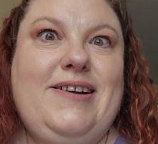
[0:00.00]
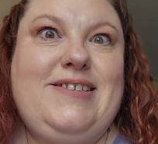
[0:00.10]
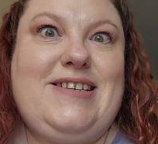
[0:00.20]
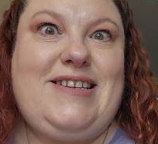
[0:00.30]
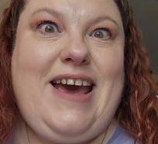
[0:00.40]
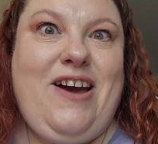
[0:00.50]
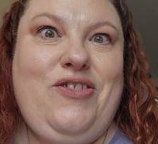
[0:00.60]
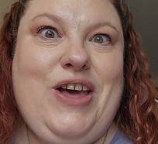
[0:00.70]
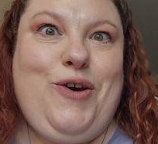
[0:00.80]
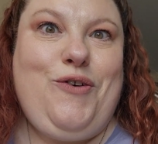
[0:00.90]
Today
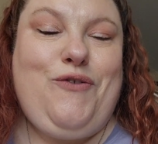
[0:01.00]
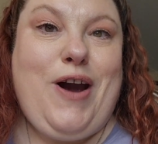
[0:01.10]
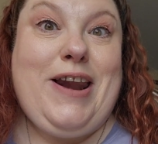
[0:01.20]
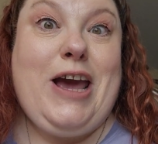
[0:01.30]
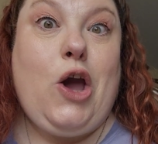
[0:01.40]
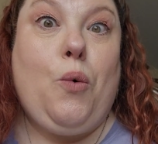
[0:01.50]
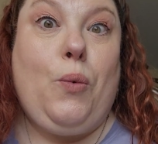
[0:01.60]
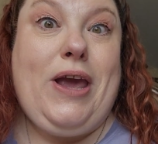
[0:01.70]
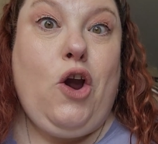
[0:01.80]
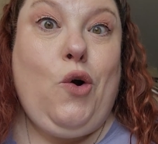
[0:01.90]
on LEGO Friday,
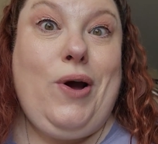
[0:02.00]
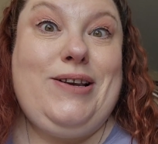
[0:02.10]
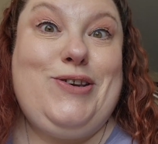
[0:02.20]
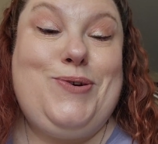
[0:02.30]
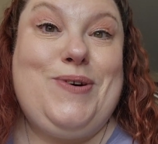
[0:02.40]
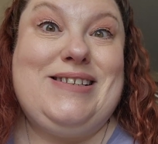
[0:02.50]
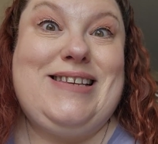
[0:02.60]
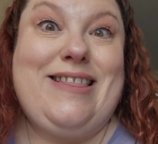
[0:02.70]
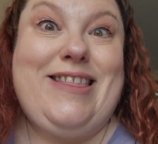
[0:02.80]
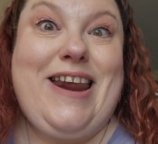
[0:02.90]
we are going to do a
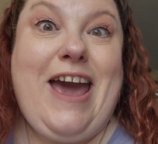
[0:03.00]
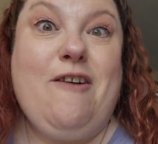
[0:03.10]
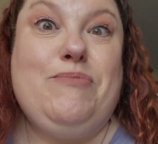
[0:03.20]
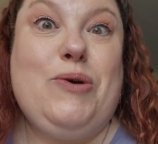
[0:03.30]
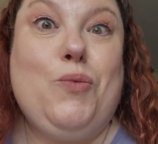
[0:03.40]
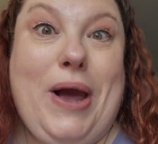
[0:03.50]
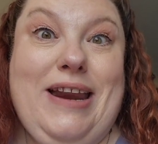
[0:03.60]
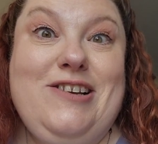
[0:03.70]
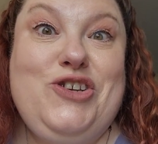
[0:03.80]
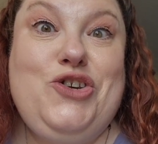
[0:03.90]
set that I have been
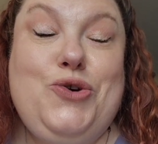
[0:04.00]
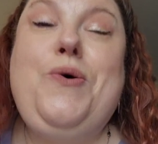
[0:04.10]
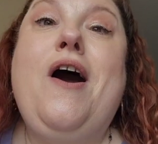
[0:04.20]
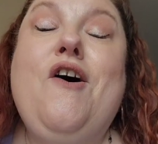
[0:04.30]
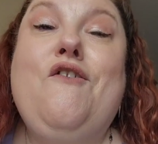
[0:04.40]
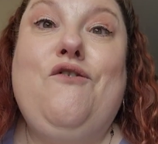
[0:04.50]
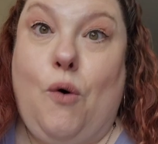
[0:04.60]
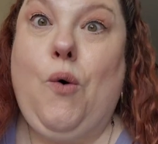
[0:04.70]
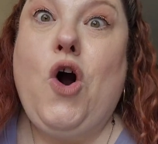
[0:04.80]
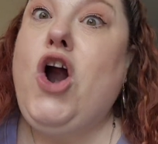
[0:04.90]
waiting to do
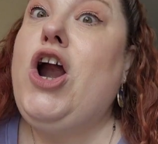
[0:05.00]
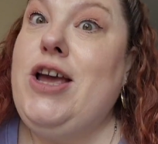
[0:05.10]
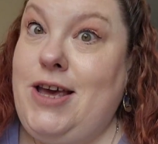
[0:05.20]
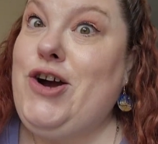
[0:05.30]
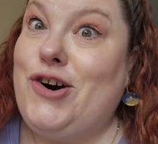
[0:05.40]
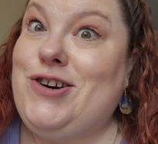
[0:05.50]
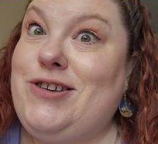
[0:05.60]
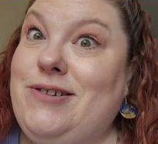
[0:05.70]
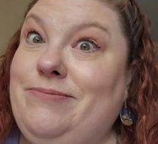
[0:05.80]
for years.